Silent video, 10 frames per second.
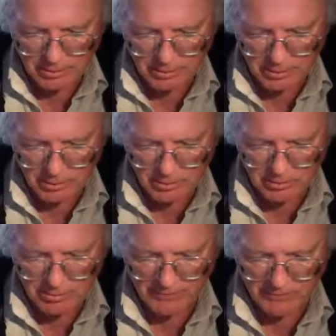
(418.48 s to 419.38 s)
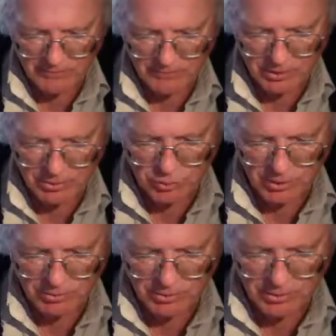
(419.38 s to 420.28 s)
Oh, about 15,
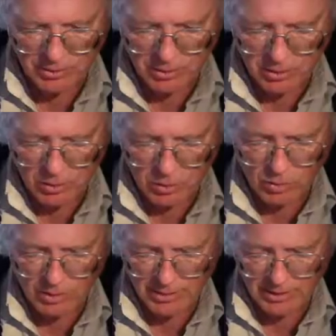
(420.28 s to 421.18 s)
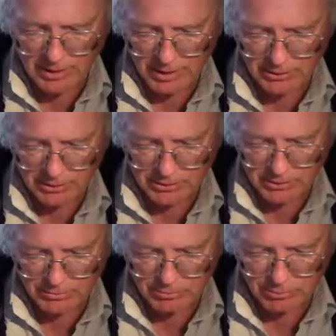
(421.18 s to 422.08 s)
20%. Well, what about the Irish?
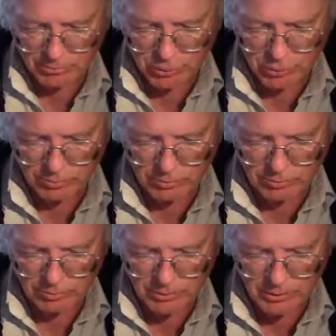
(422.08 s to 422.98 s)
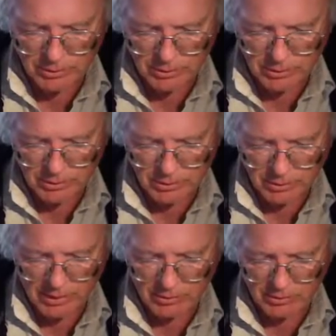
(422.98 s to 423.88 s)
Boom. The
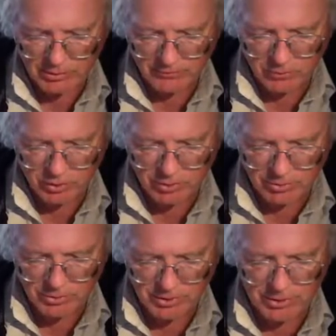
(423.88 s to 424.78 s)
Irish are 40%